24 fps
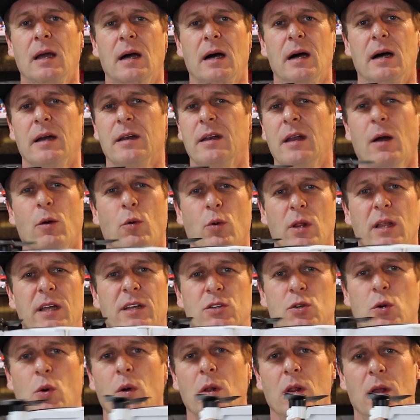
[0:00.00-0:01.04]
Not really
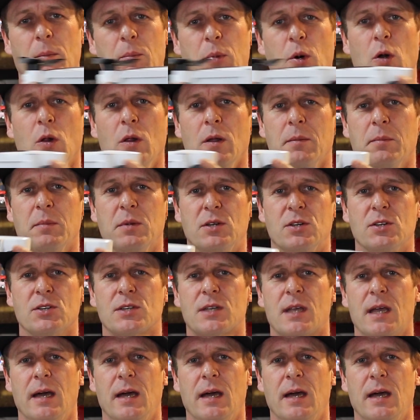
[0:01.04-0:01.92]
toilet bowling, but just